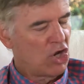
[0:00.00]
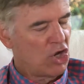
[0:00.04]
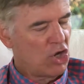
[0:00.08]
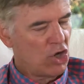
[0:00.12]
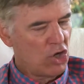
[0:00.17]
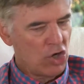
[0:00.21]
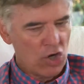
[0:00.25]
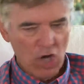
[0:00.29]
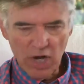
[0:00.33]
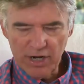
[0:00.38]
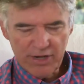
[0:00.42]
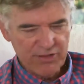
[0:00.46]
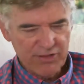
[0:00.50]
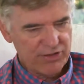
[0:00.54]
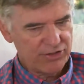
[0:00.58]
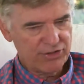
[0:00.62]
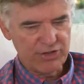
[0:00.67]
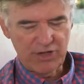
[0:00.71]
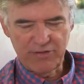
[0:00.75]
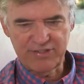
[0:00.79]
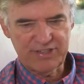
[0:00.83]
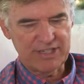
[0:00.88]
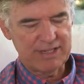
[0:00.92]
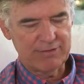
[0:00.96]
not at the
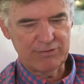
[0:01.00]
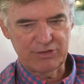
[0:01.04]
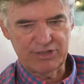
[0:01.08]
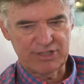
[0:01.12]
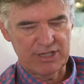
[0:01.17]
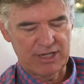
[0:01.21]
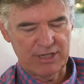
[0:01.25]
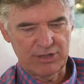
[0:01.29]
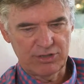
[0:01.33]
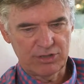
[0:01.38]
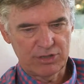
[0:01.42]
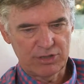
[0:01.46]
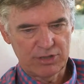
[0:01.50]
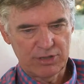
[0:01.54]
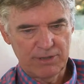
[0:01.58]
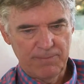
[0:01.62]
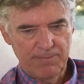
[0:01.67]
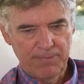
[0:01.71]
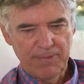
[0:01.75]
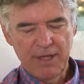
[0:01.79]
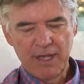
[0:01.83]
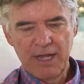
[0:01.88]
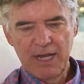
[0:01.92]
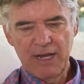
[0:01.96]
surface level stage,
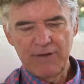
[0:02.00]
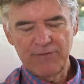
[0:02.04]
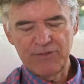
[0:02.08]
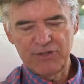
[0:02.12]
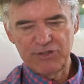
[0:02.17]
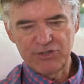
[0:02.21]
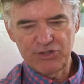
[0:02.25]
if the